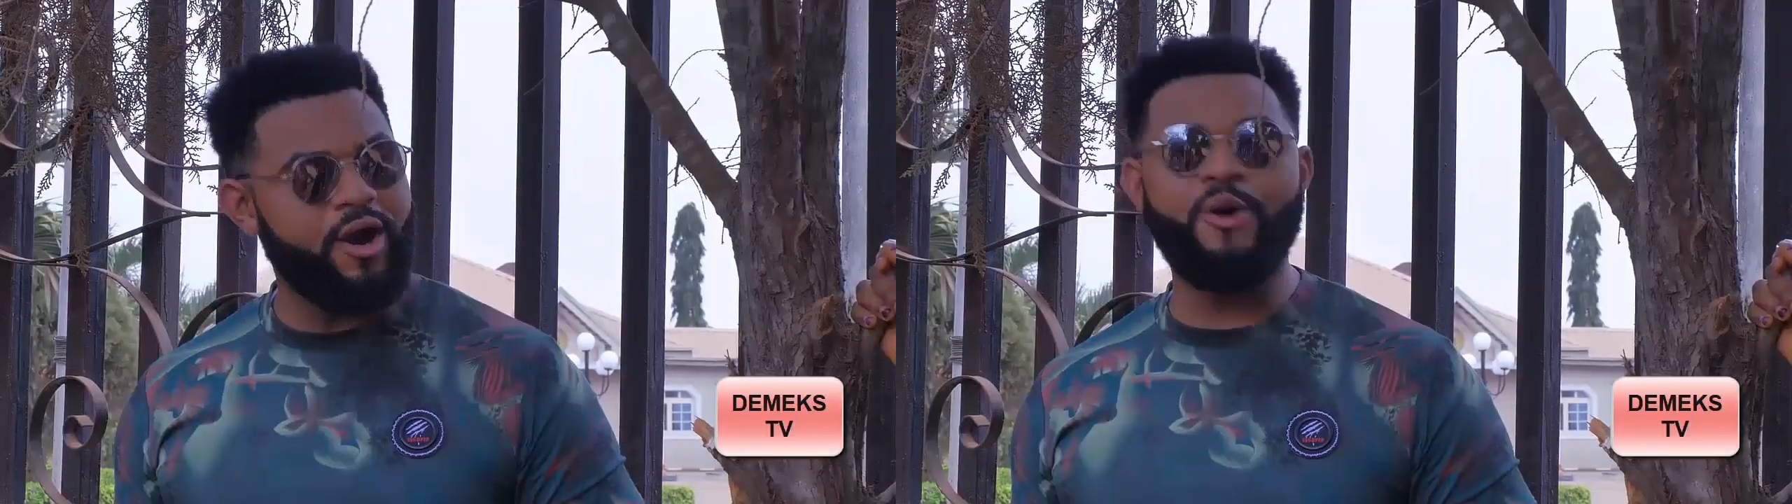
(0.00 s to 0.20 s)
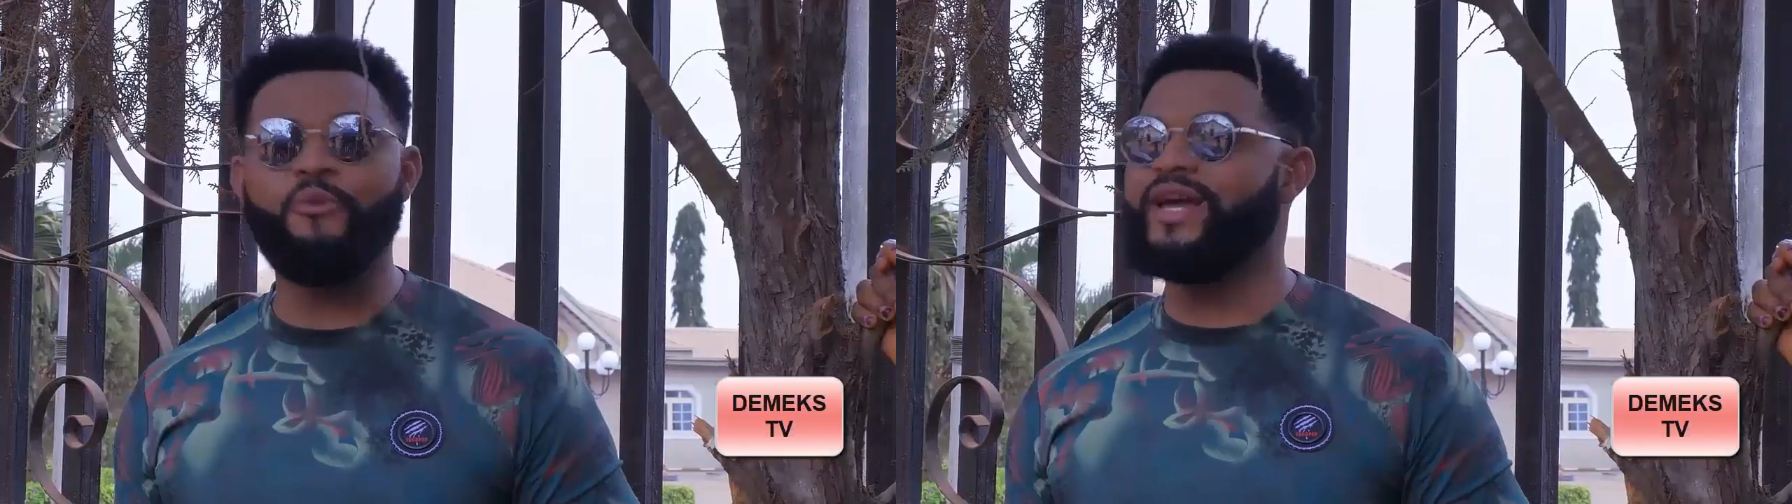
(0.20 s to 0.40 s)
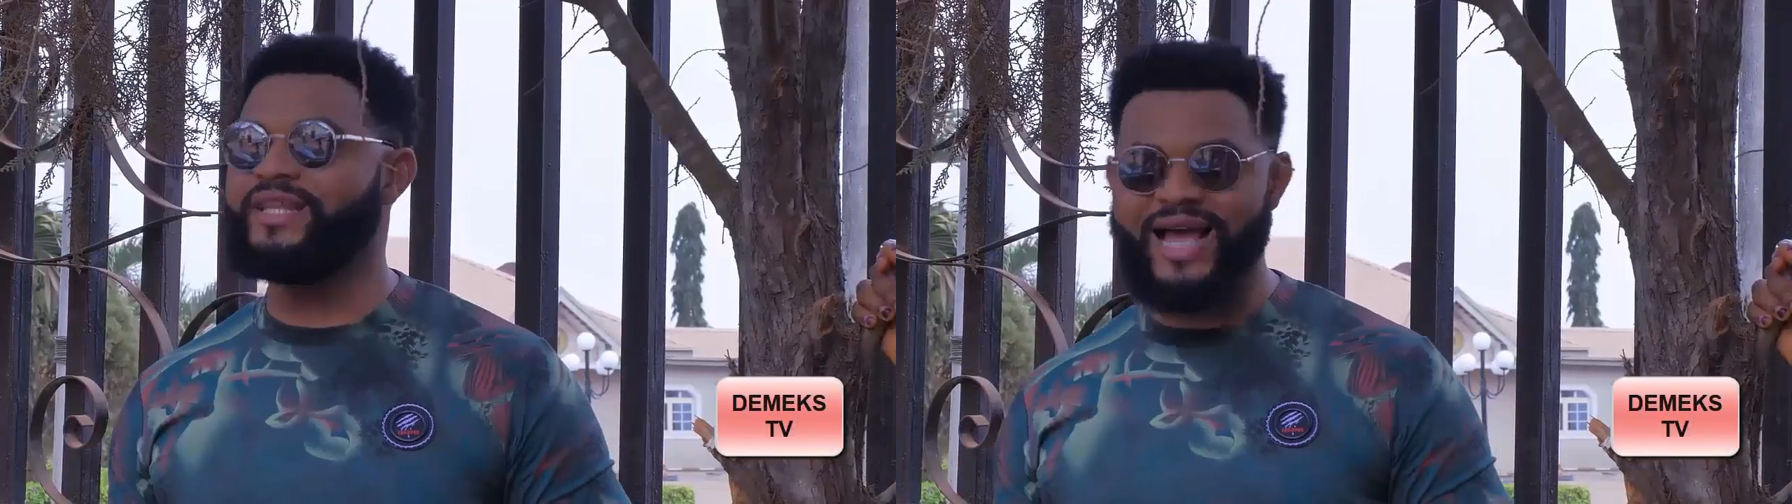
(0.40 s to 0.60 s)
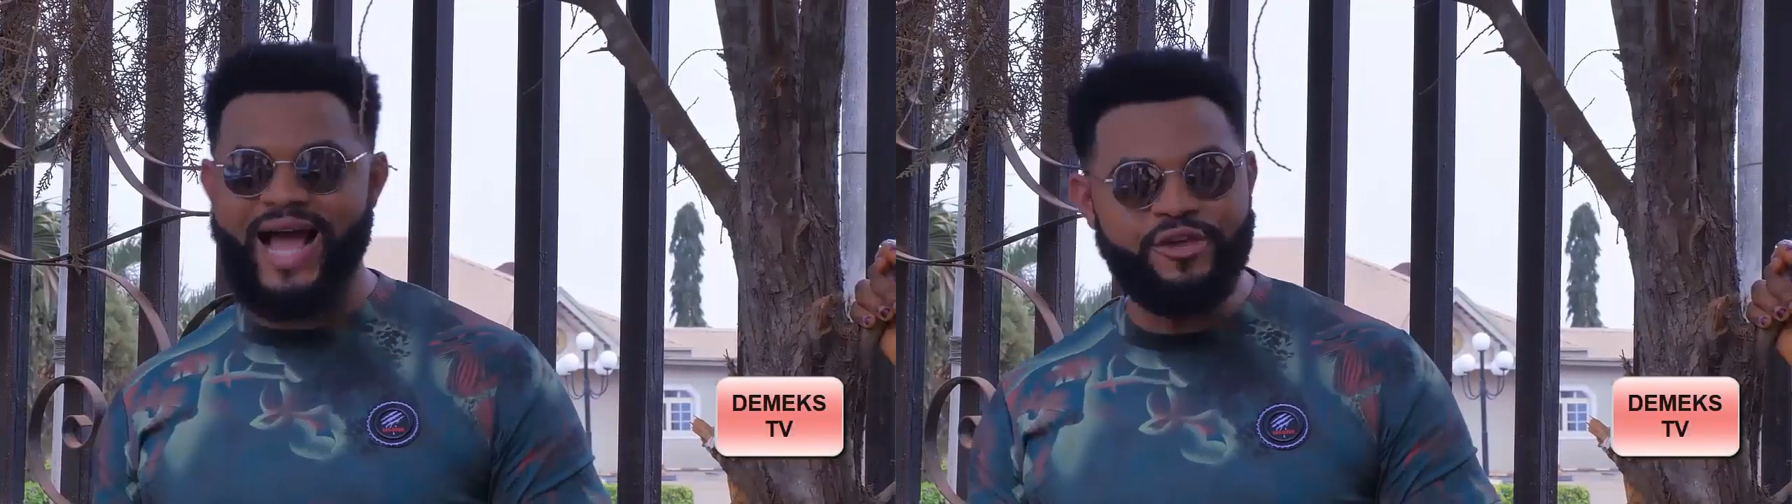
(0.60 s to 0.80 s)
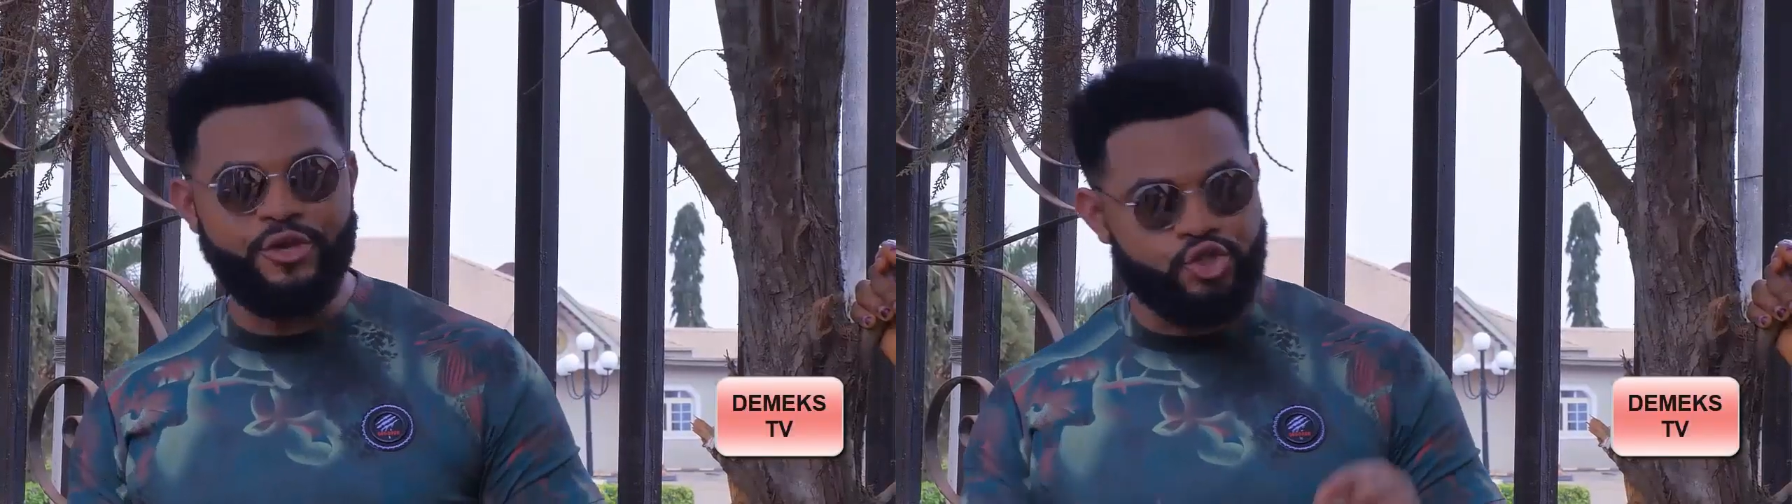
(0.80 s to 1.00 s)
Wait,
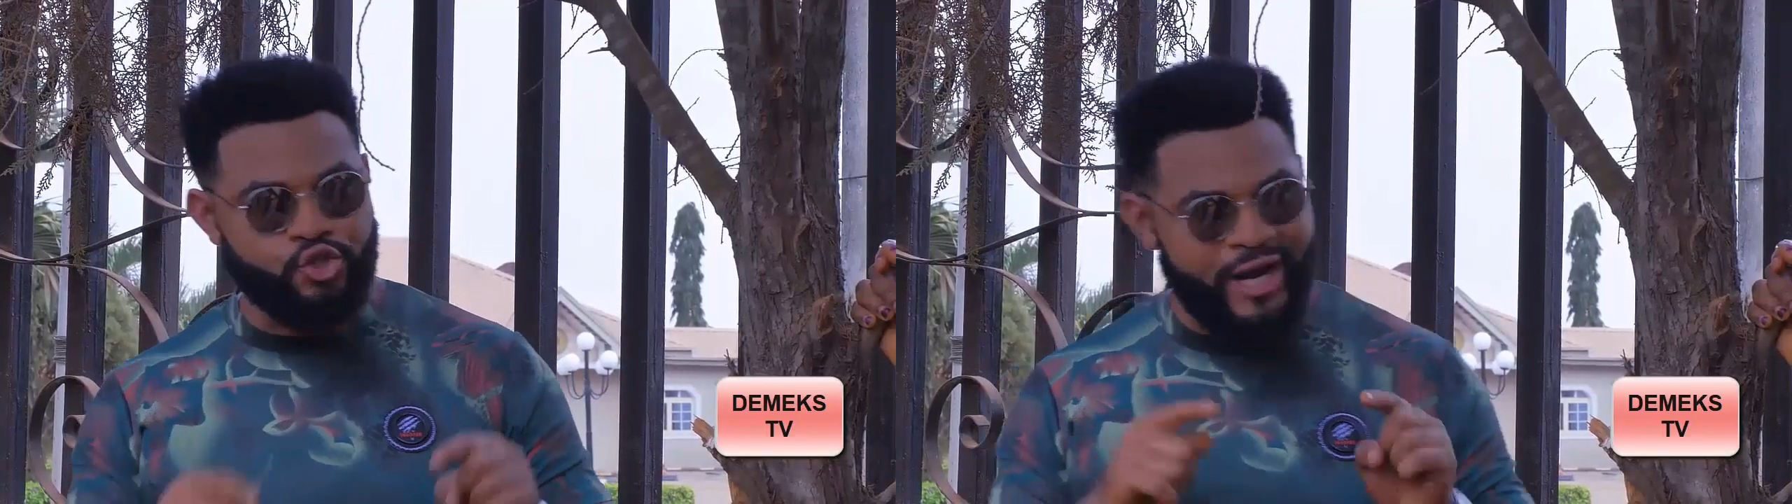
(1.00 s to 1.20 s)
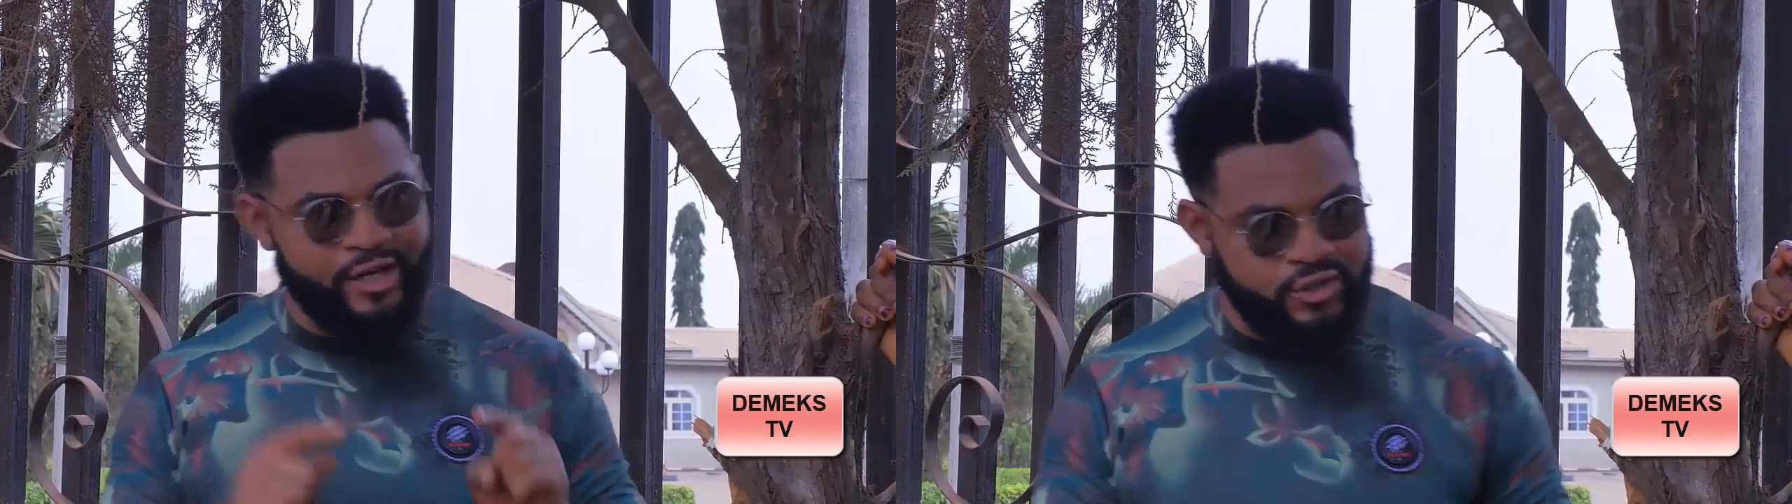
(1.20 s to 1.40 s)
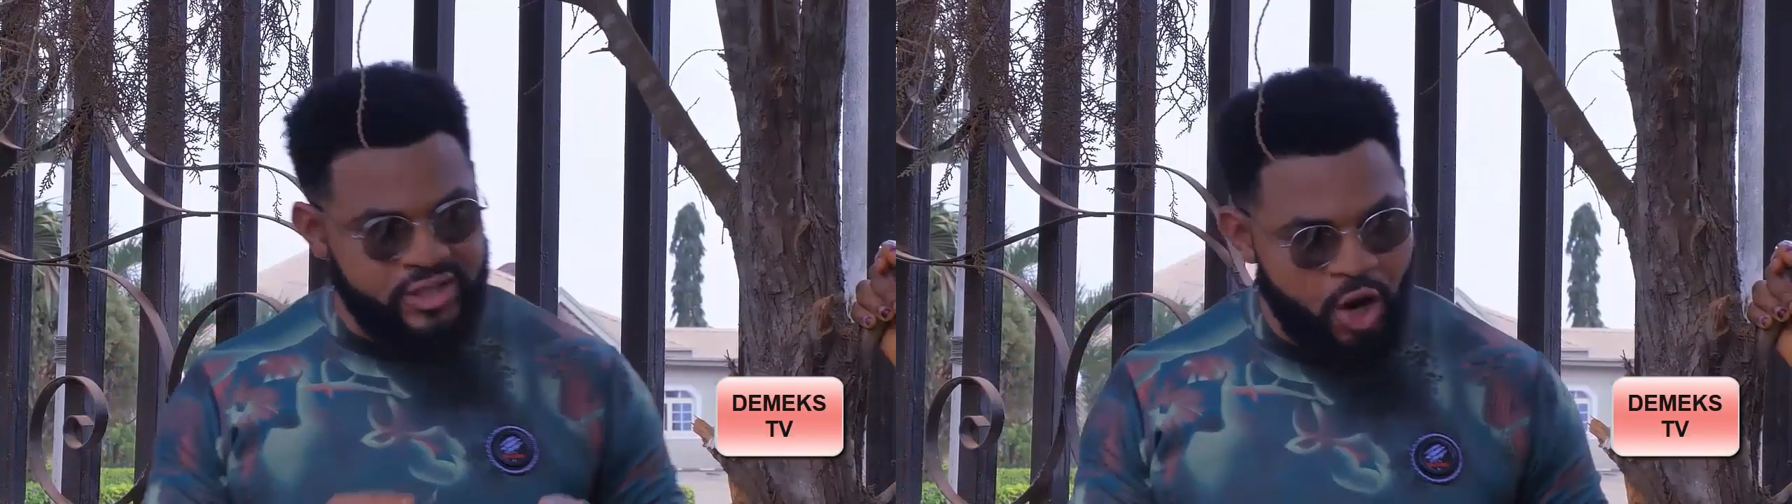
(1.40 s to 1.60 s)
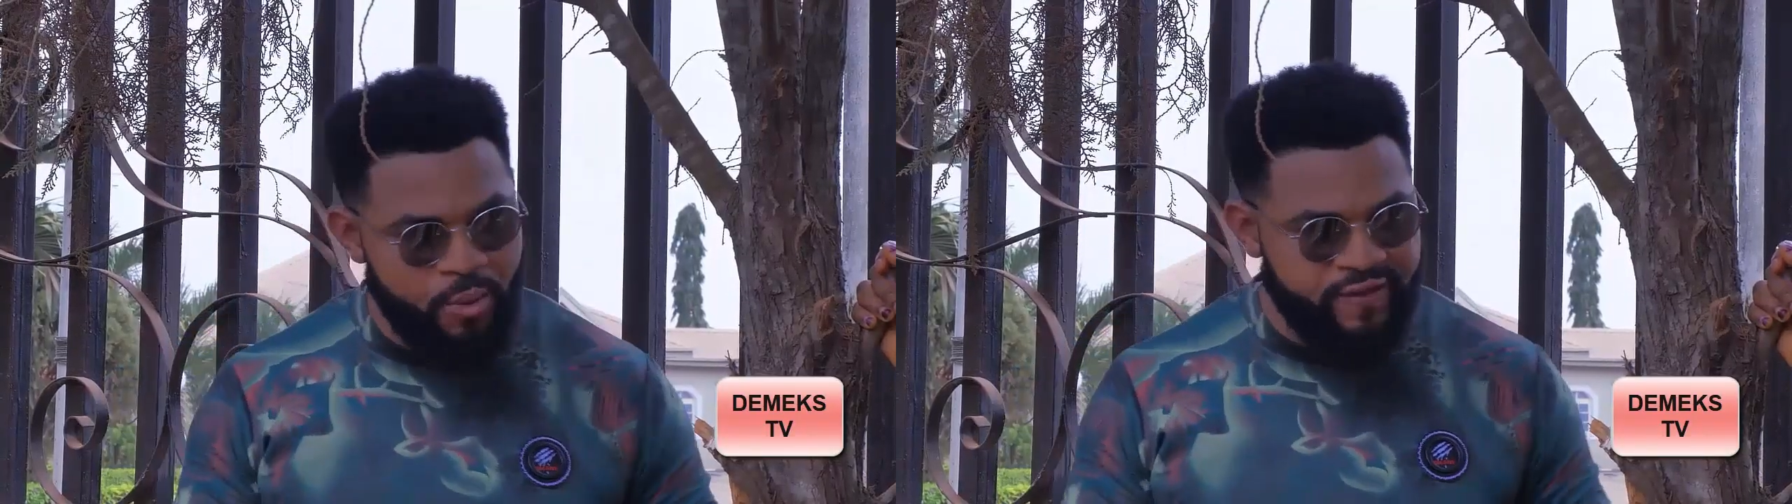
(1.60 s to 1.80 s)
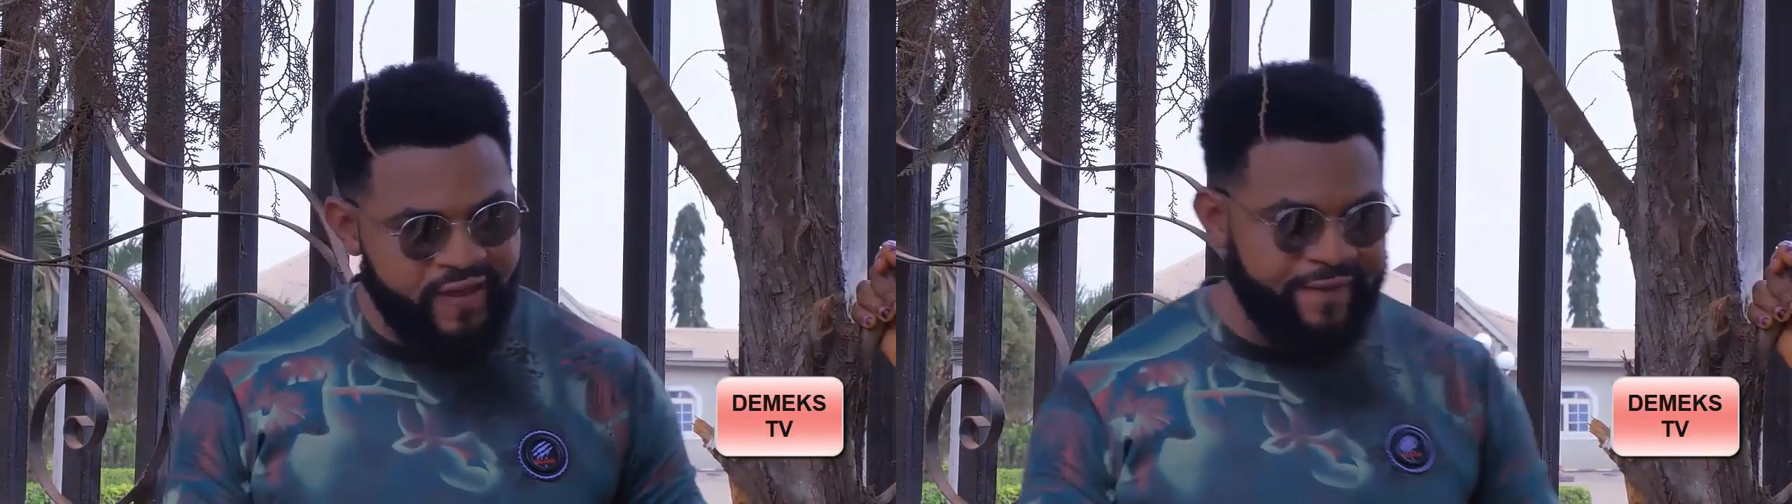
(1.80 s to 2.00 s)
are you trying to tell
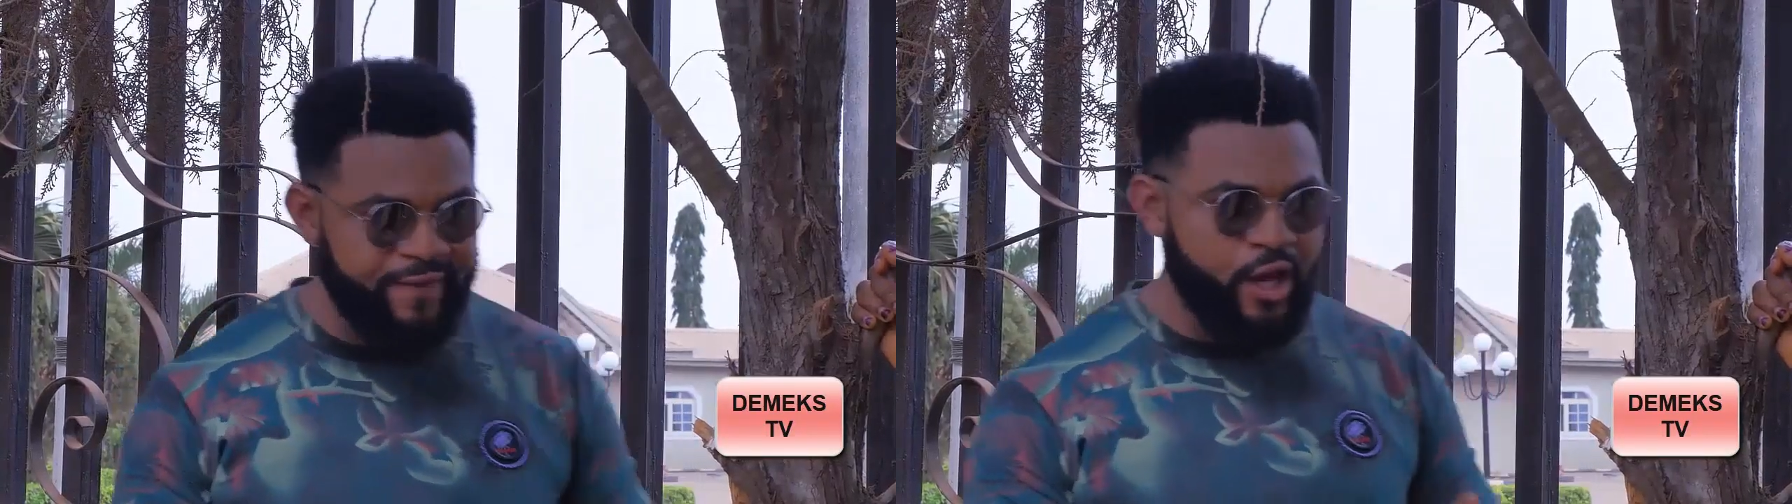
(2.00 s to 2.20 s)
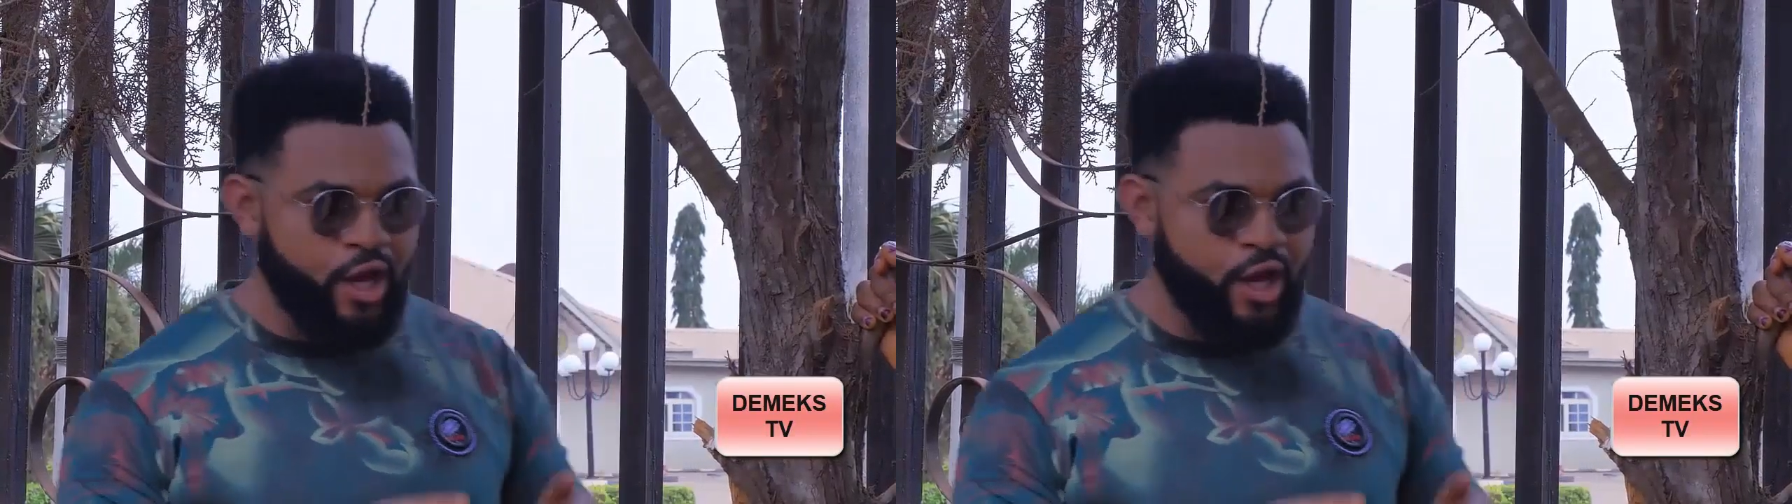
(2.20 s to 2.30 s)
me that